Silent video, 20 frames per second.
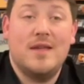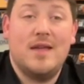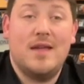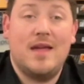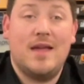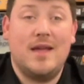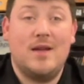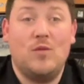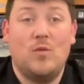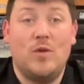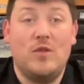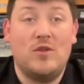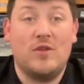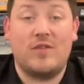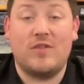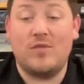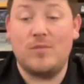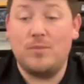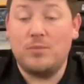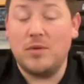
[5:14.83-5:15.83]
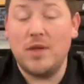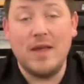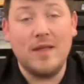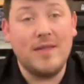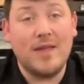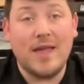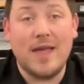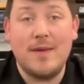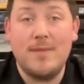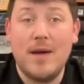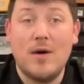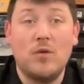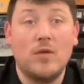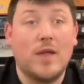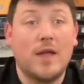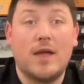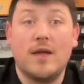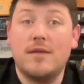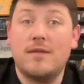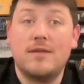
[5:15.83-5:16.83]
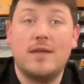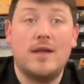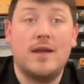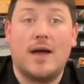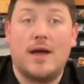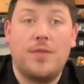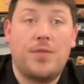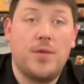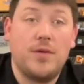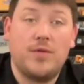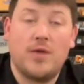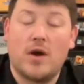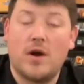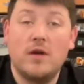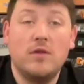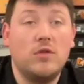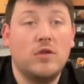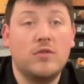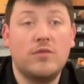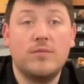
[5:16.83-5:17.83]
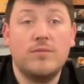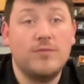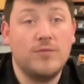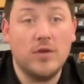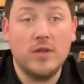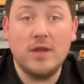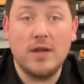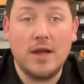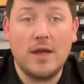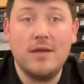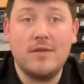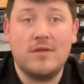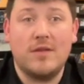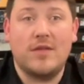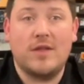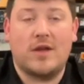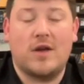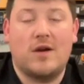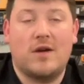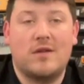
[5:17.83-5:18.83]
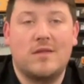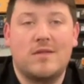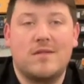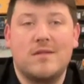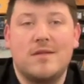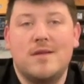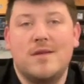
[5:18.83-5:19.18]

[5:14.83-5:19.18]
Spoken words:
And when you're playing the game out, like I said, I think the art looks really nice on the cards.